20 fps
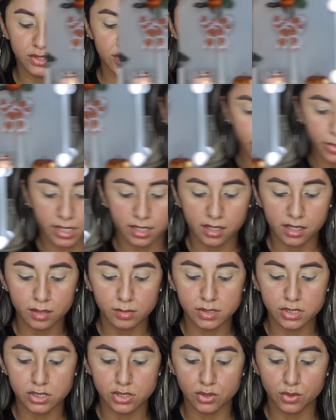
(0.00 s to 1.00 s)
I did pick
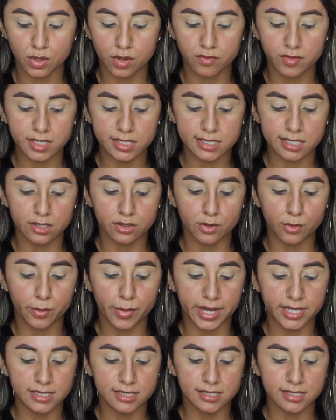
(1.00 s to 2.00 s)
up 2 of these little
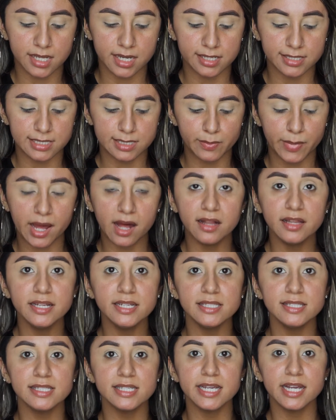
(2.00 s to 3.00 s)
bite-sized
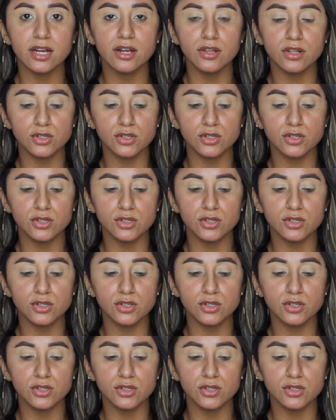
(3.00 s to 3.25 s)
palettes here.